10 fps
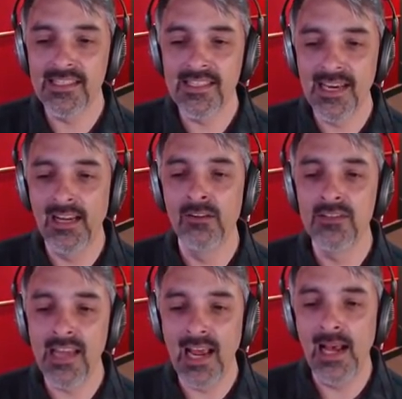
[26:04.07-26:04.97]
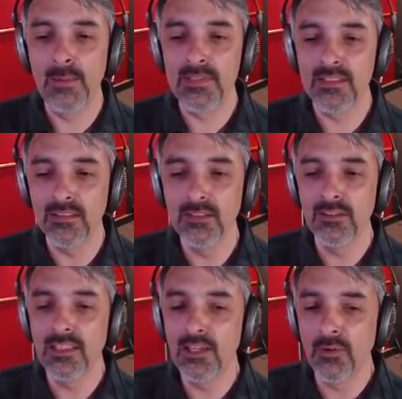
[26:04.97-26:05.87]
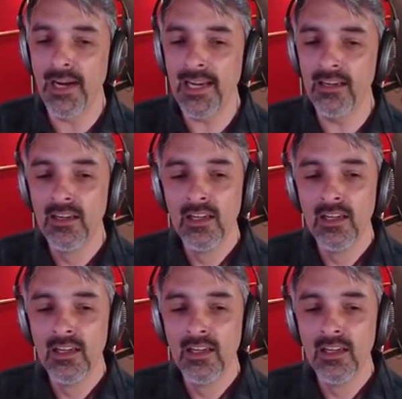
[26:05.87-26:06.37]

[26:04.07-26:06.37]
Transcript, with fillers: sounds absolutely great.